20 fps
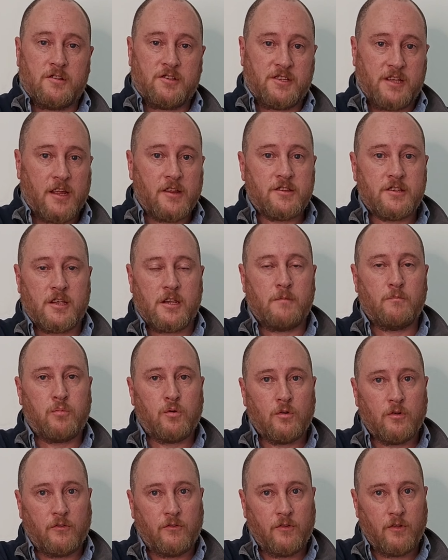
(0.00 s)
sensor
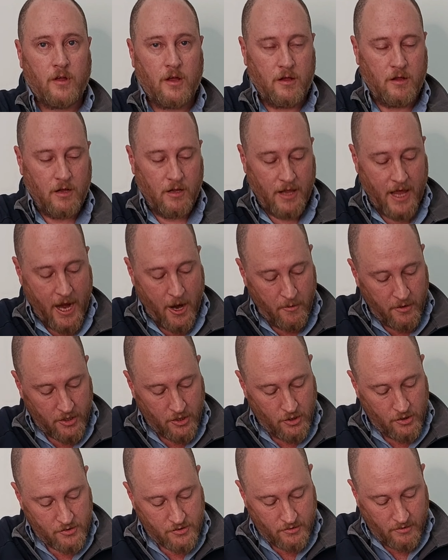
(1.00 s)
inputs, allowing
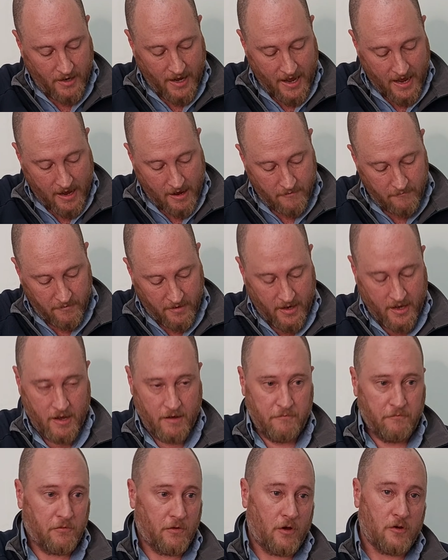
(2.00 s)
you to have a
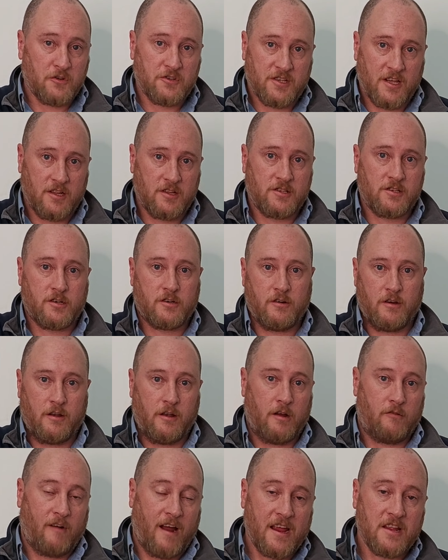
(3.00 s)
flow sensor and
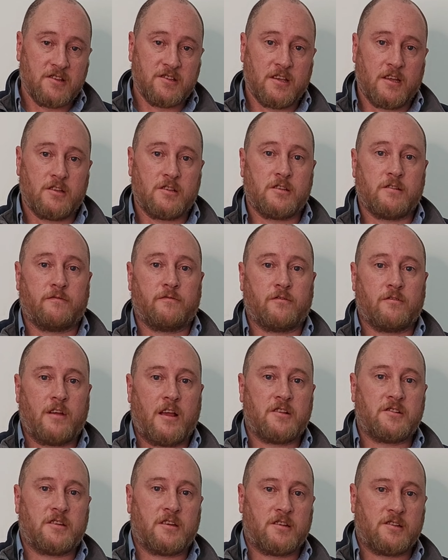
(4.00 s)
a rain sensor
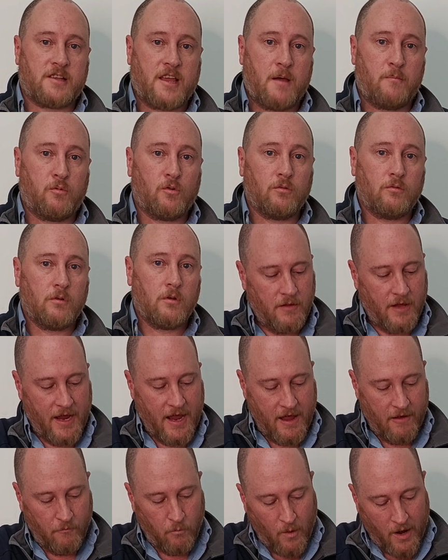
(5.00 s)
as an example. They
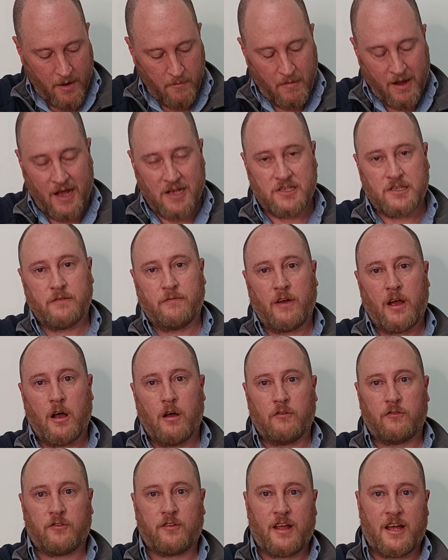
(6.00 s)
have 1 master
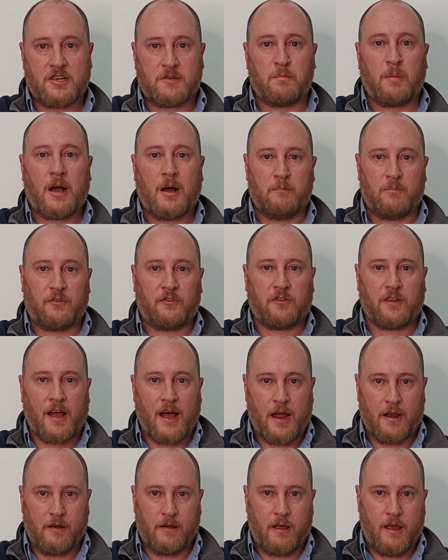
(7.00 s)
valve / pump
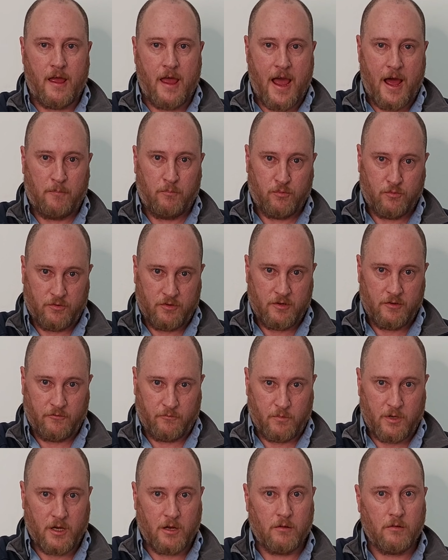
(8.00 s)
start output as
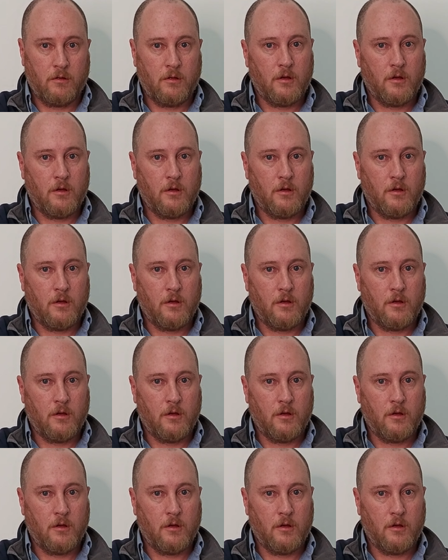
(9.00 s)
well.